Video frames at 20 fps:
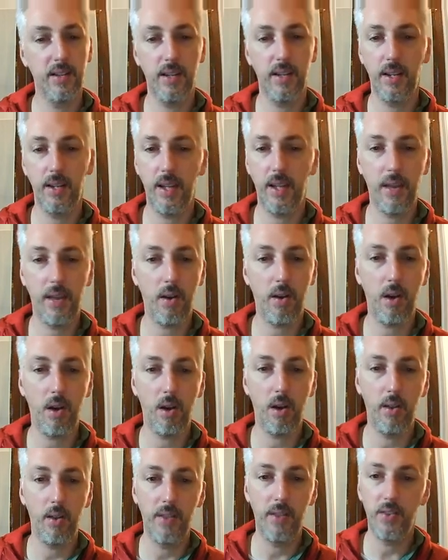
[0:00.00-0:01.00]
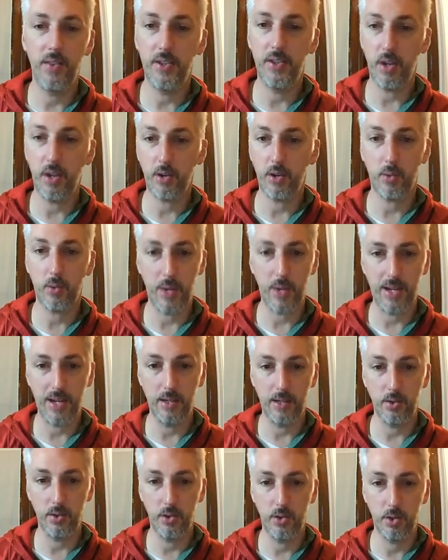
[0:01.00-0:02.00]
at all in the dark
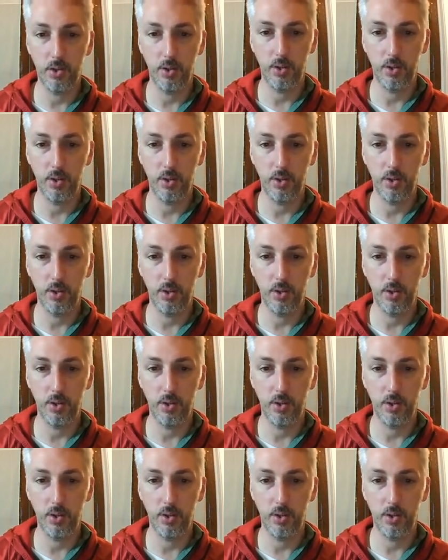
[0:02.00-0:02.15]
range.